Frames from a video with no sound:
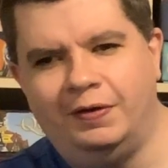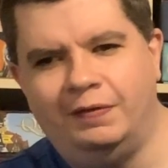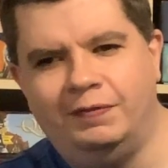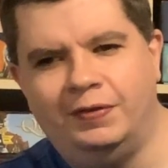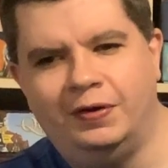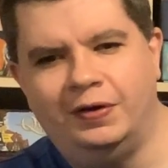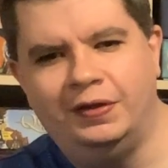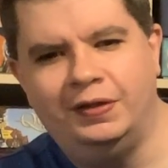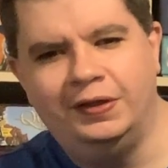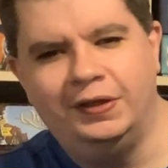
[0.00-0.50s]

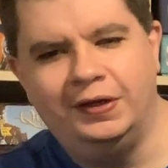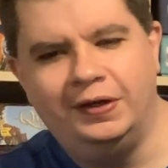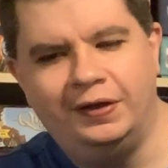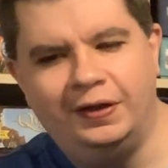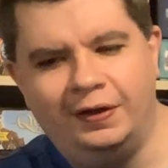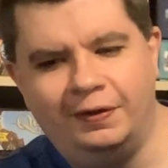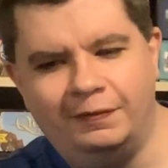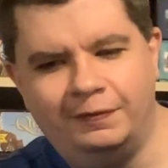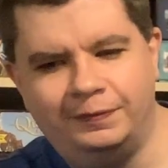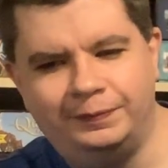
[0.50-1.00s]
very little
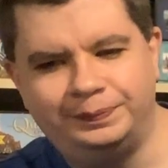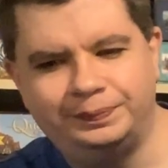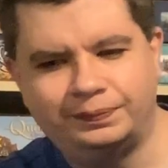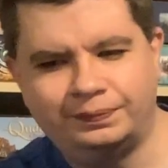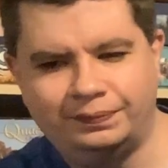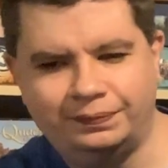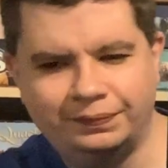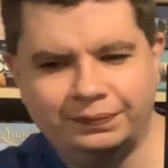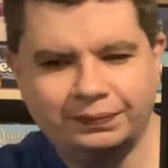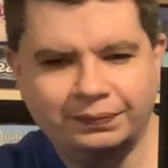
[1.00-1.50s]
of.
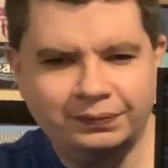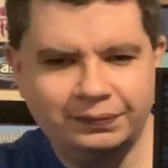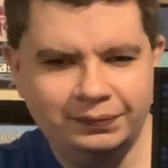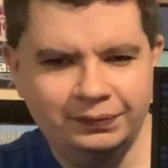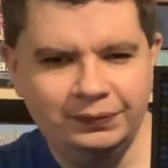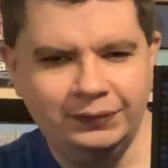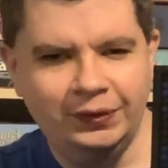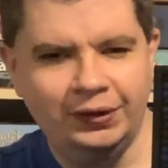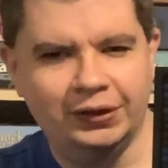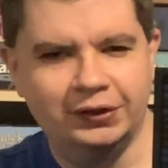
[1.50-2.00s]

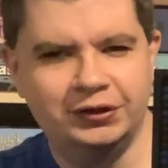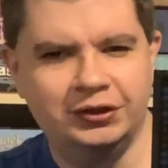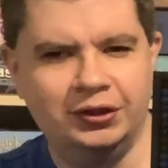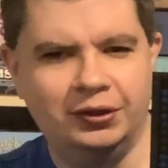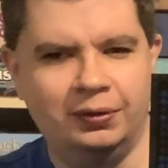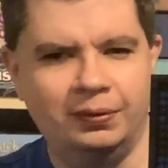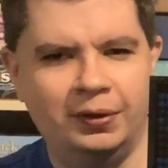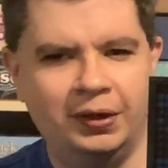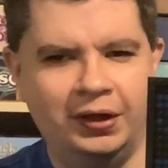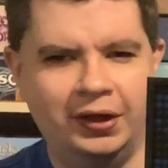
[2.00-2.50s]

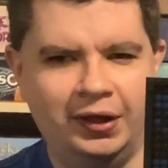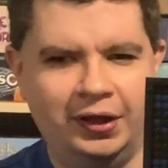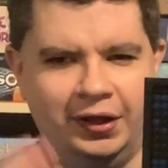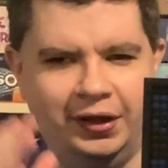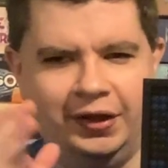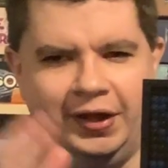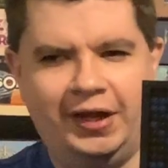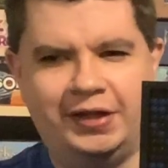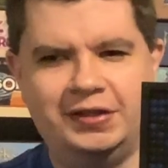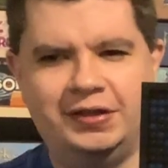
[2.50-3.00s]
So
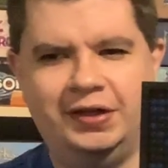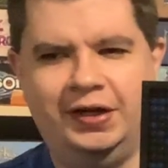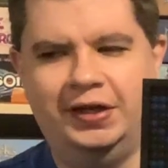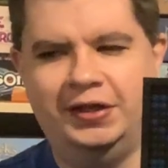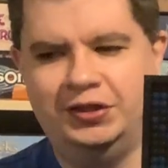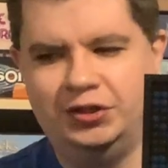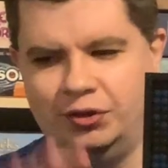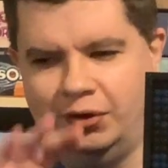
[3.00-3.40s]
that's nice.